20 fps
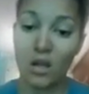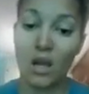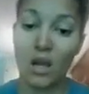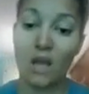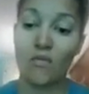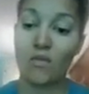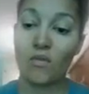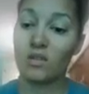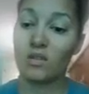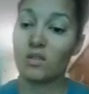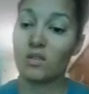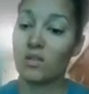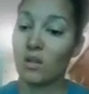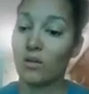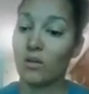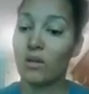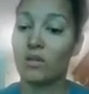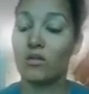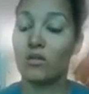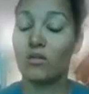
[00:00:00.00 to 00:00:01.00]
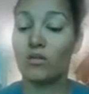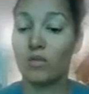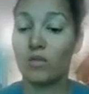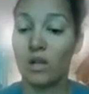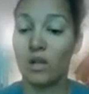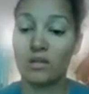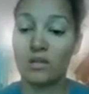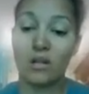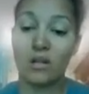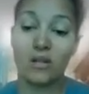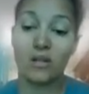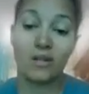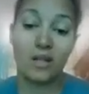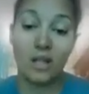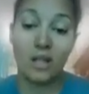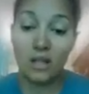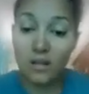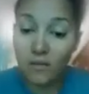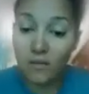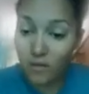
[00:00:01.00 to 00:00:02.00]
and the steroid nutrients that are
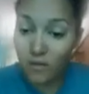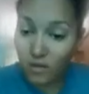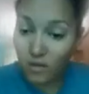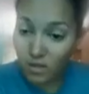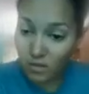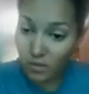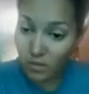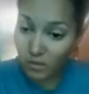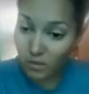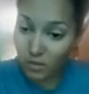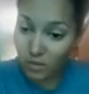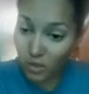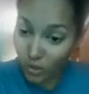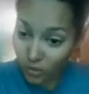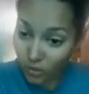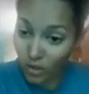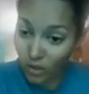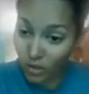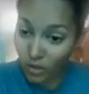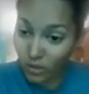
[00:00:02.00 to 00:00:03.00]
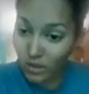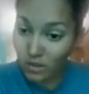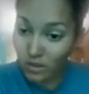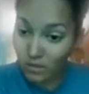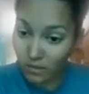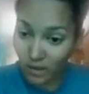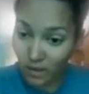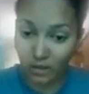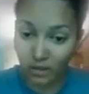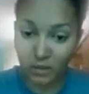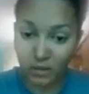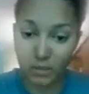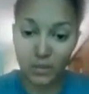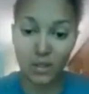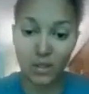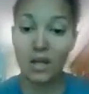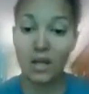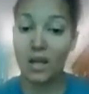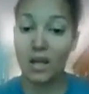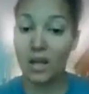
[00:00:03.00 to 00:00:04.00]
needed for the sperm to grow and develop
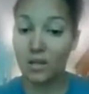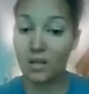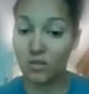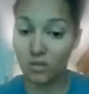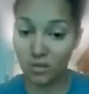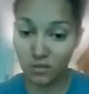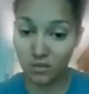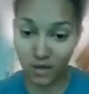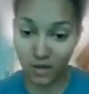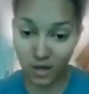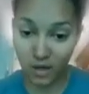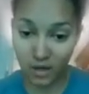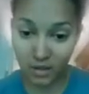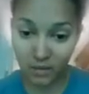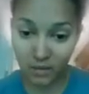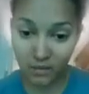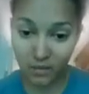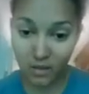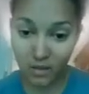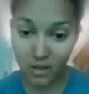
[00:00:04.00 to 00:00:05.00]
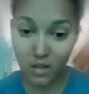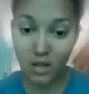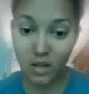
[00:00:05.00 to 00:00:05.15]
and survive.